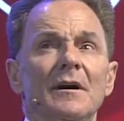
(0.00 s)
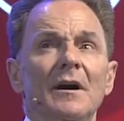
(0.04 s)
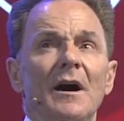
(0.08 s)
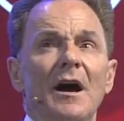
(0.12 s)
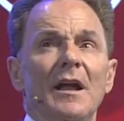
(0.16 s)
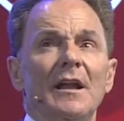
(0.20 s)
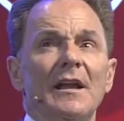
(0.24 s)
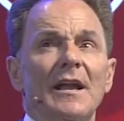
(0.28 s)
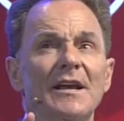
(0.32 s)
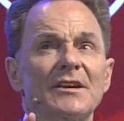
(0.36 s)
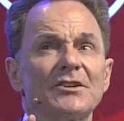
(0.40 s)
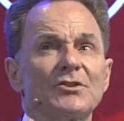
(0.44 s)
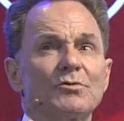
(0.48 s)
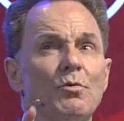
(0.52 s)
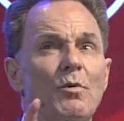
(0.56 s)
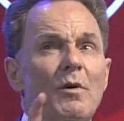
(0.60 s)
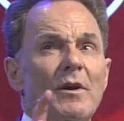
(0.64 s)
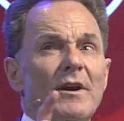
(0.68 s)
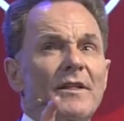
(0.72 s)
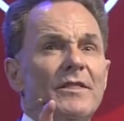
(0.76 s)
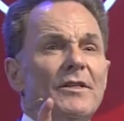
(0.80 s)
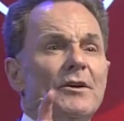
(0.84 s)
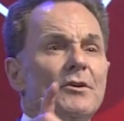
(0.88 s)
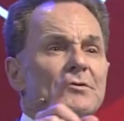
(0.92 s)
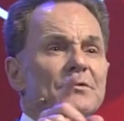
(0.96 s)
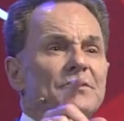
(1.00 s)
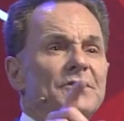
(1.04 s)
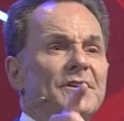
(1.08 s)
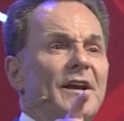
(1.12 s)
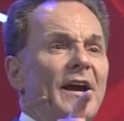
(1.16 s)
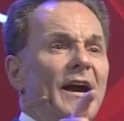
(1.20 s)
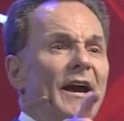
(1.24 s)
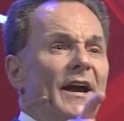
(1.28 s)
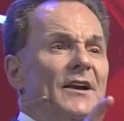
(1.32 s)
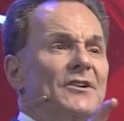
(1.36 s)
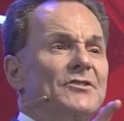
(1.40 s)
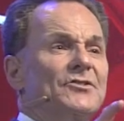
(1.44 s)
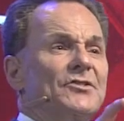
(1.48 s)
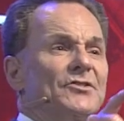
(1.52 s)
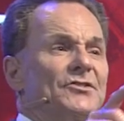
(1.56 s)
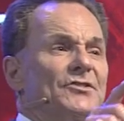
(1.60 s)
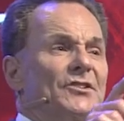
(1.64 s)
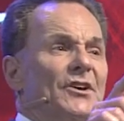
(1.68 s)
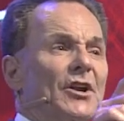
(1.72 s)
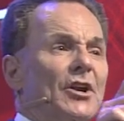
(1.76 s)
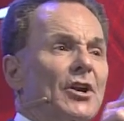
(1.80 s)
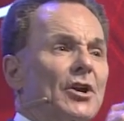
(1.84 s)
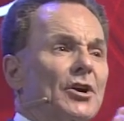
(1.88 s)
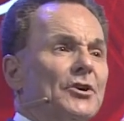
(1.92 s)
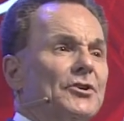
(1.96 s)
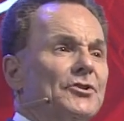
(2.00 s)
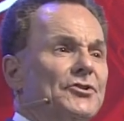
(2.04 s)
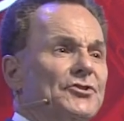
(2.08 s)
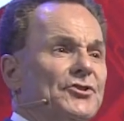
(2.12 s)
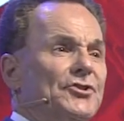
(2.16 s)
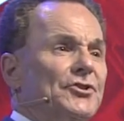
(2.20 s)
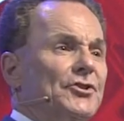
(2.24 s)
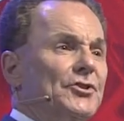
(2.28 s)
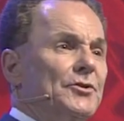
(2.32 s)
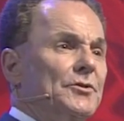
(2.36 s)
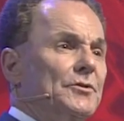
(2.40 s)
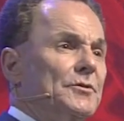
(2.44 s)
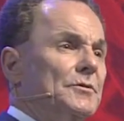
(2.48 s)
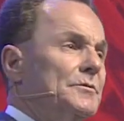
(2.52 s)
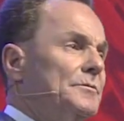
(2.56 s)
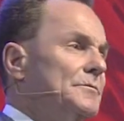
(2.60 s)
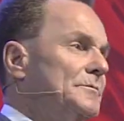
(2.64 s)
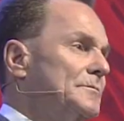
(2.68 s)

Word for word: unless one of those gauges alerts you,